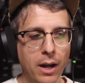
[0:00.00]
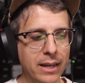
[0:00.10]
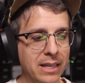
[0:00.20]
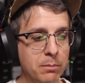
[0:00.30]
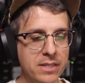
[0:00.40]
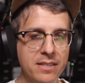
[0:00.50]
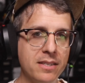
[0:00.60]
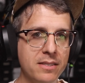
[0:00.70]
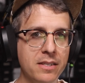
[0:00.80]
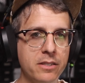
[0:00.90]
I am
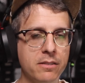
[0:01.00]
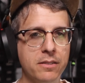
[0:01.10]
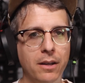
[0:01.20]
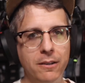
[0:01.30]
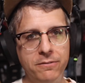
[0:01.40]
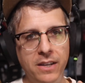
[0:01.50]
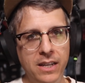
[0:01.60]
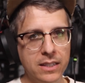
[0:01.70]
6 inches off,